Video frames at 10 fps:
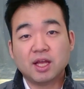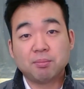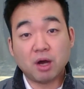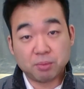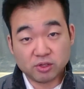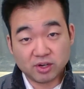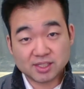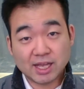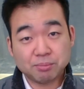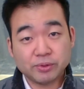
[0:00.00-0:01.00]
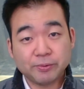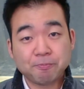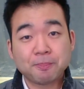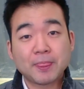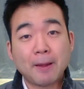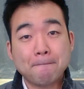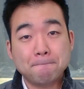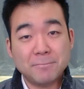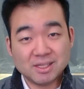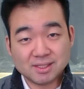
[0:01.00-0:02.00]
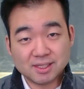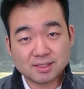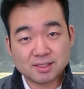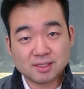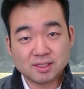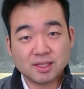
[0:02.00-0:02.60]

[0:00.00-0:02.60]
Popular example, business.